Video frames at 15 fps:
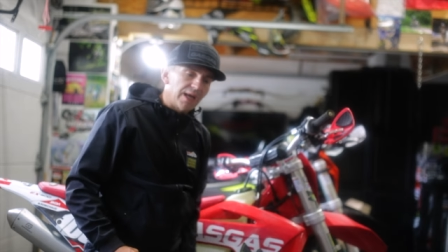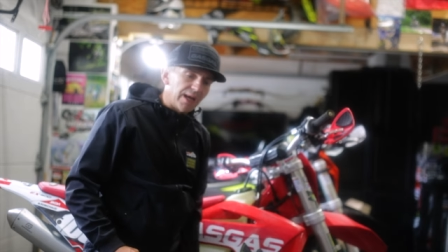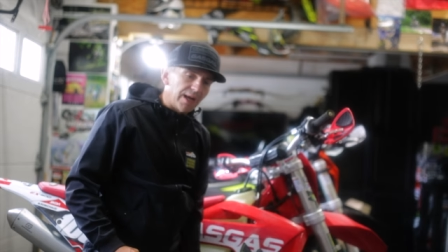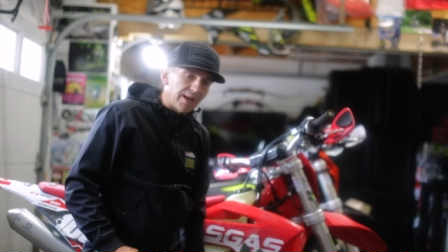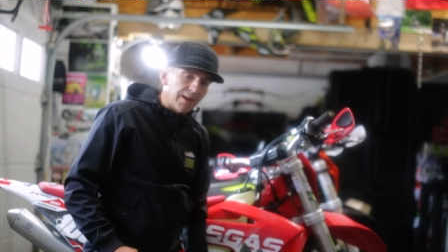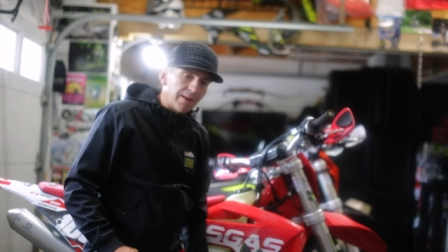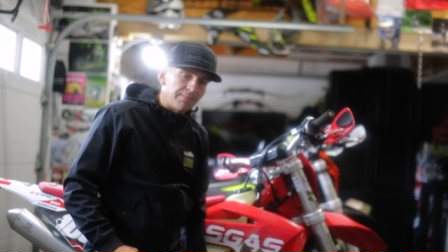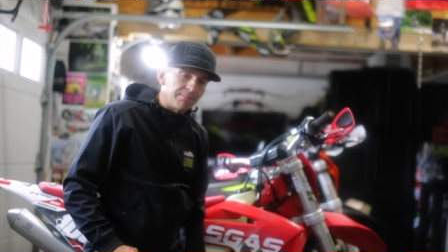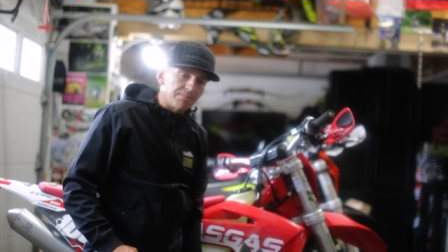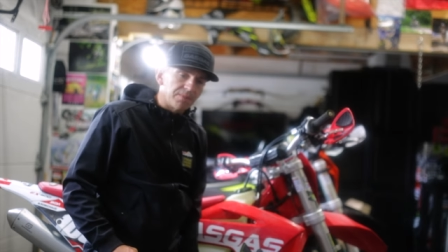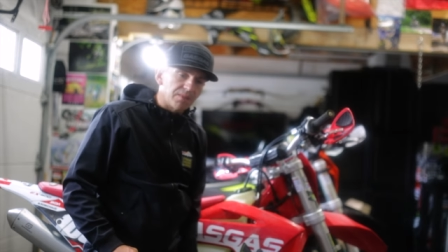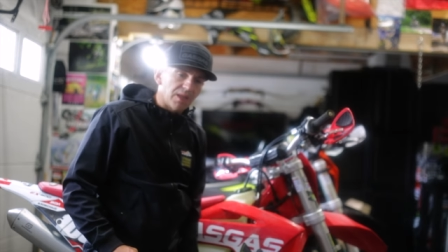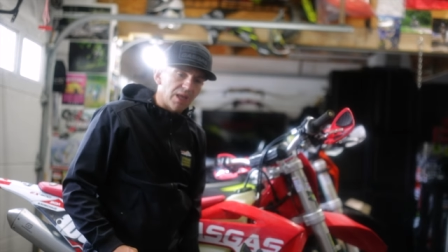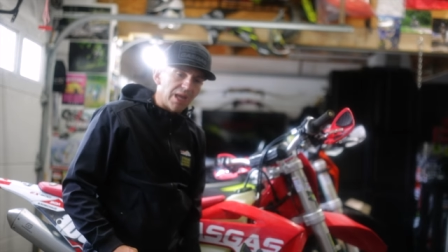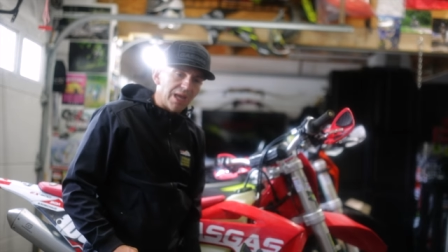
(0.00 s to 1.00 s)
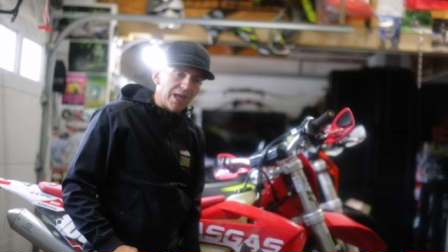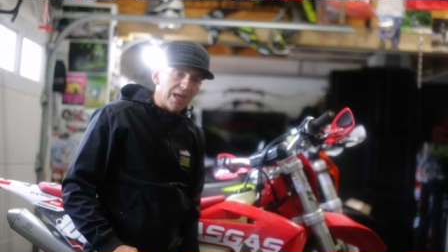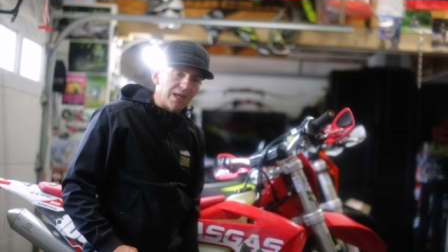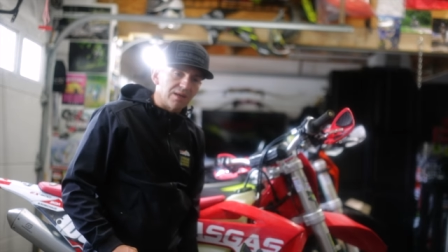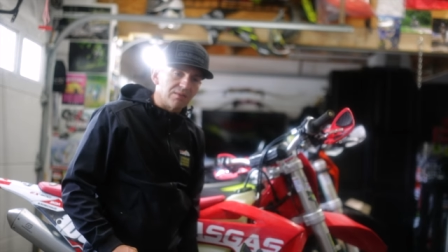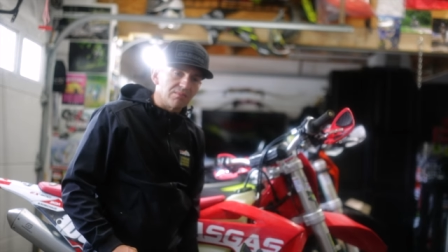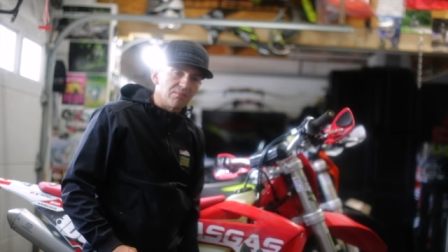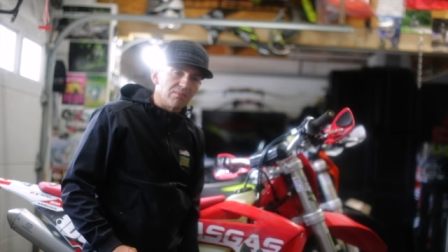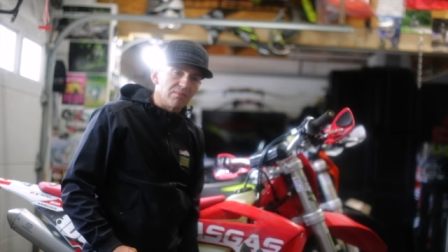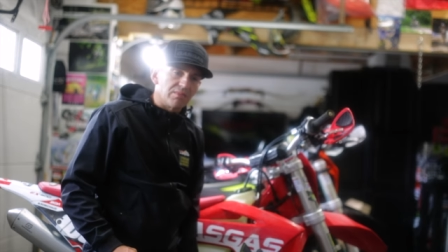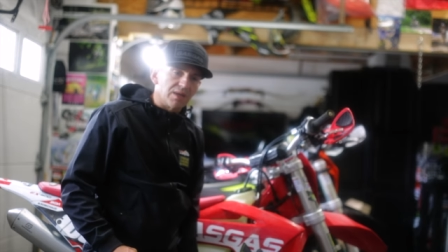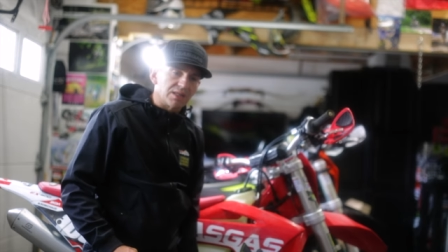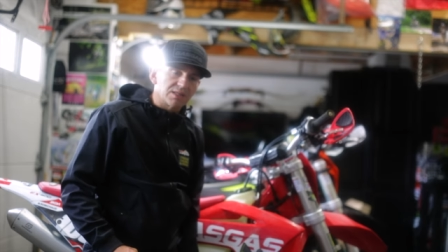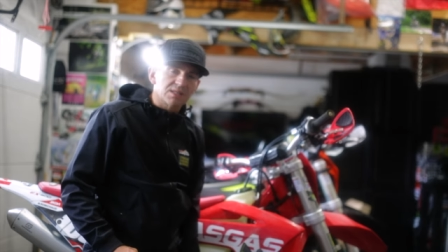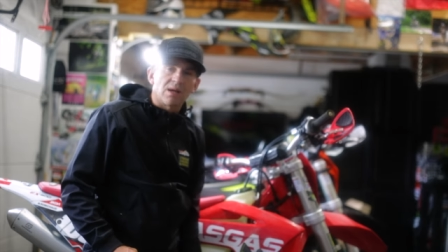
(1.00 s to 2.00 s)
um, and
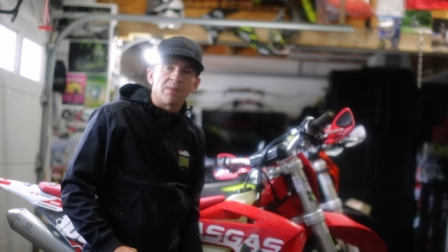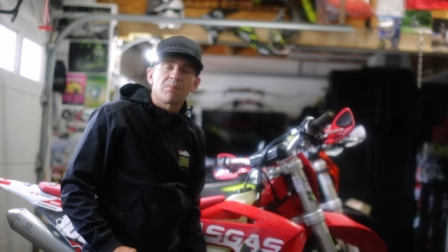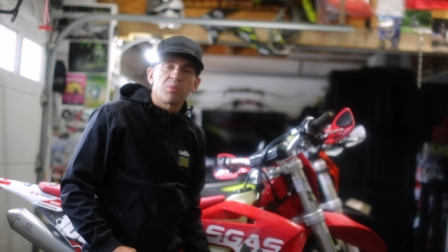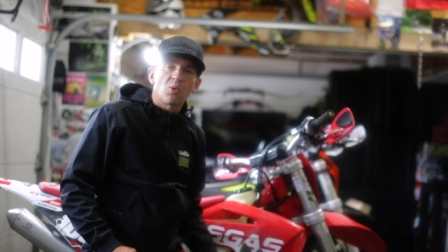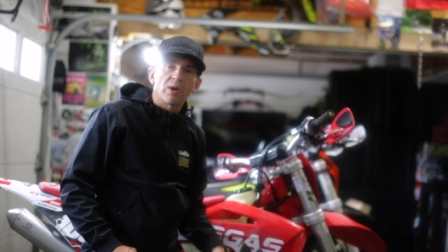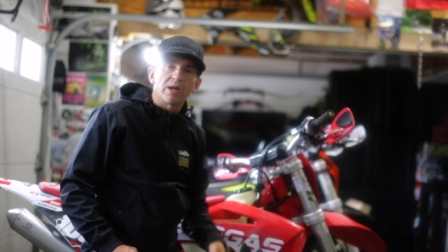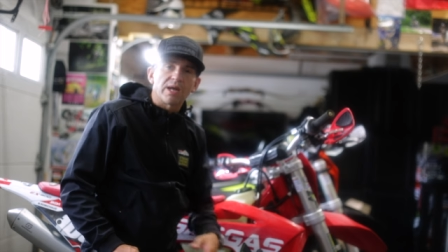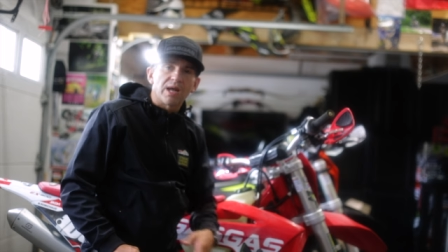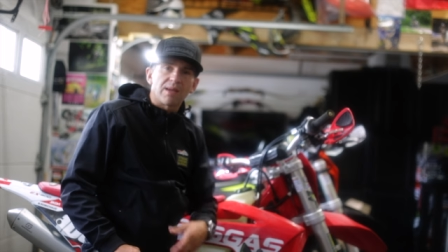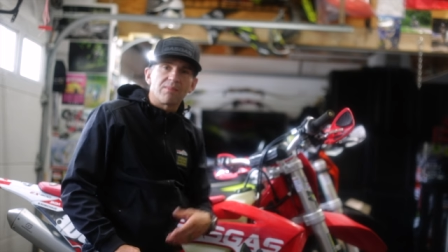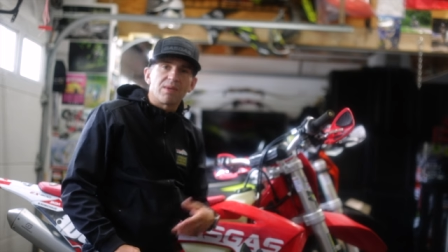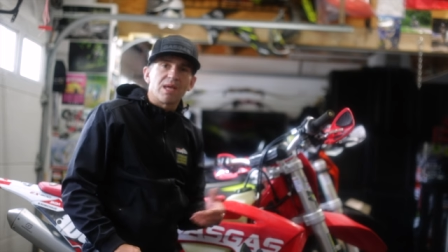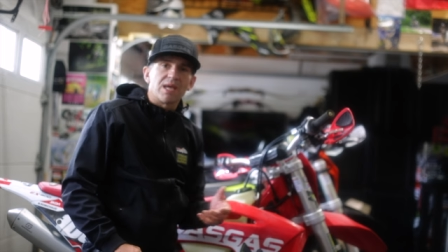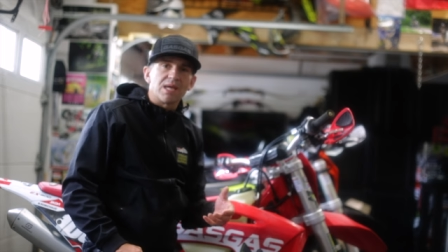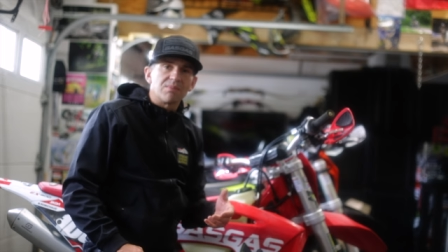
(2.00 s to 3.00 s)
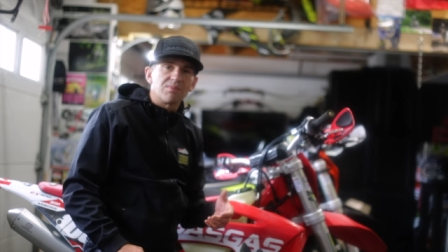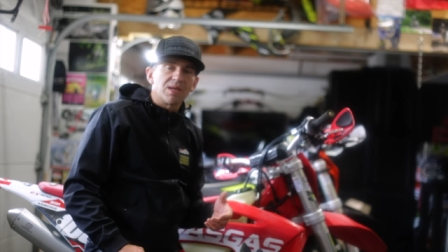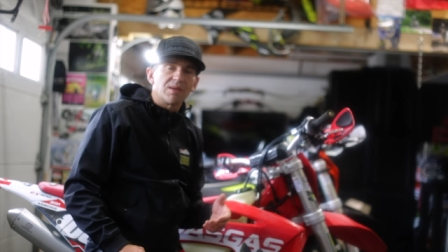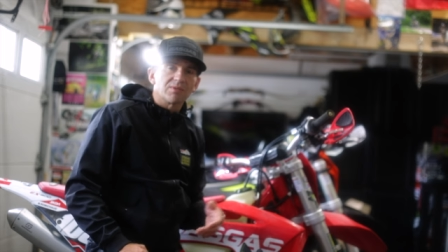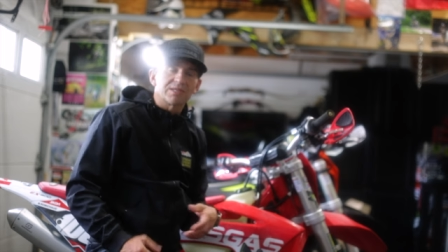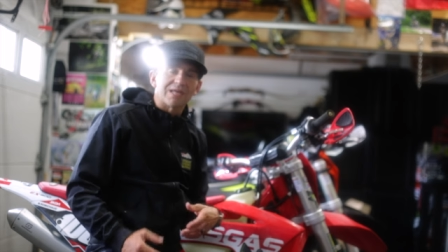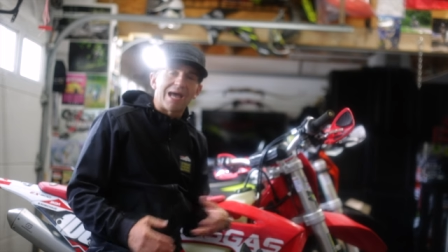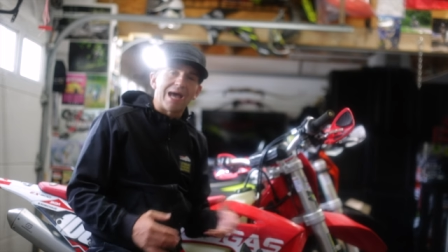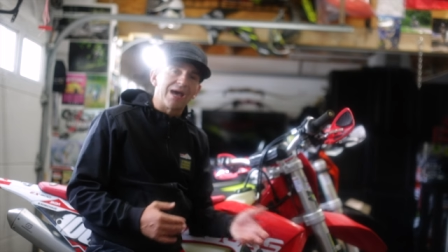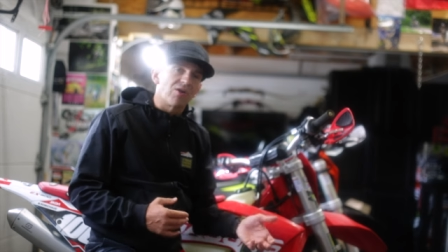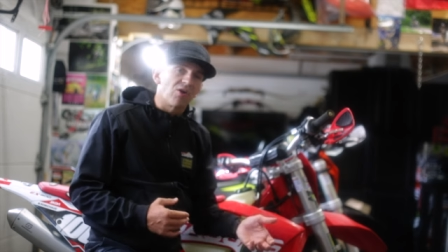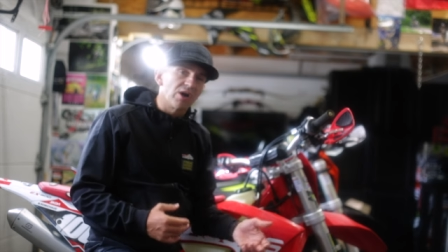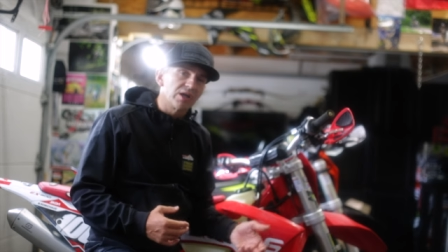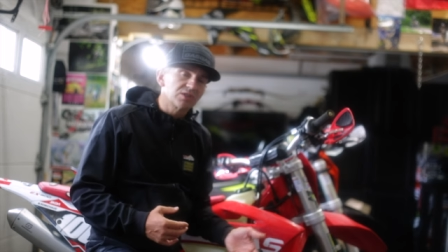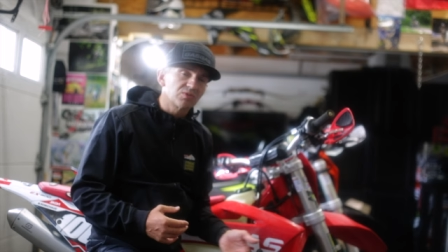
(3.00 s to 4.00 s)
at some point I may be able to add
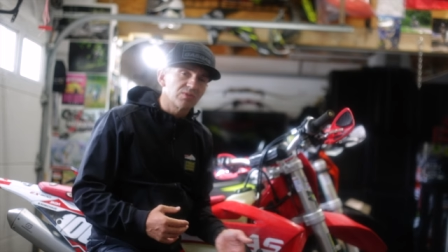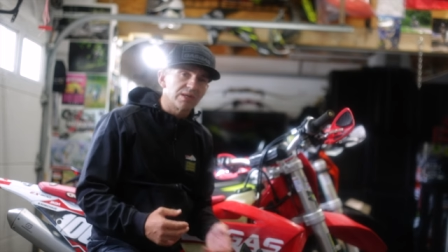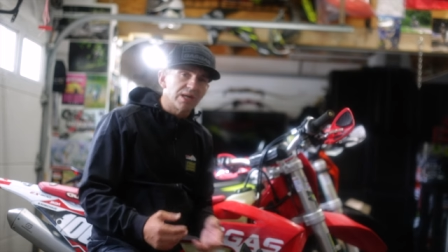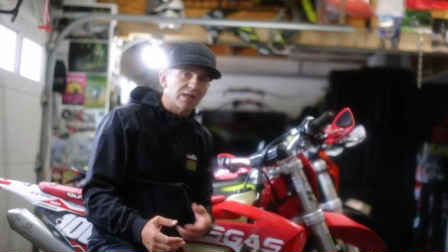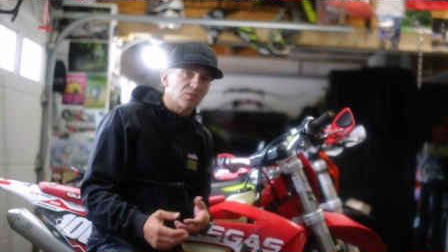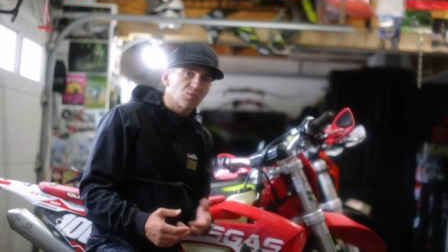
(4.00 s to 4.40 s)
on to it